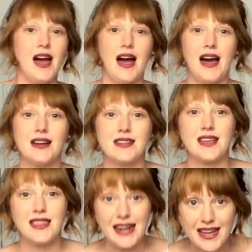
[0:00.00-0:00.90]
And
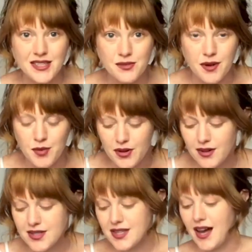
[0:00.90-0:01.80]
the last 3
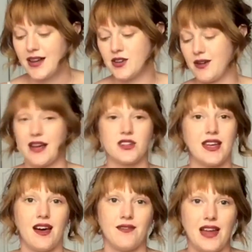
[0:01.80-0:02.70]
books I don't actually
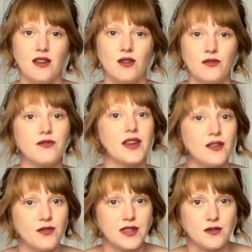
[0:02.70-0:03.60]
have any of in
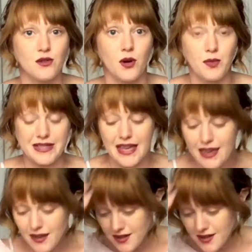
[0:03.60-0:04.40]
physical copies here,